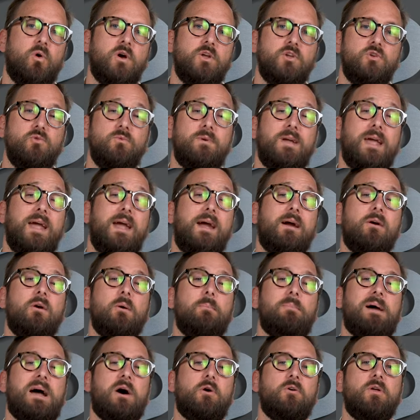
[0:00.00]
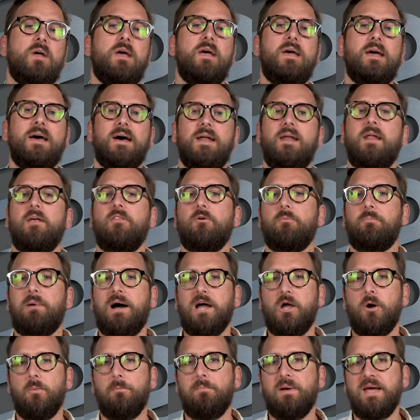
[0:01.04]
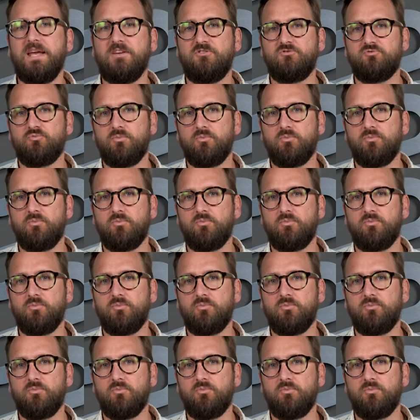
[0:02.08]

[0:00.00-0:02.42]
what you care about. Another bio-based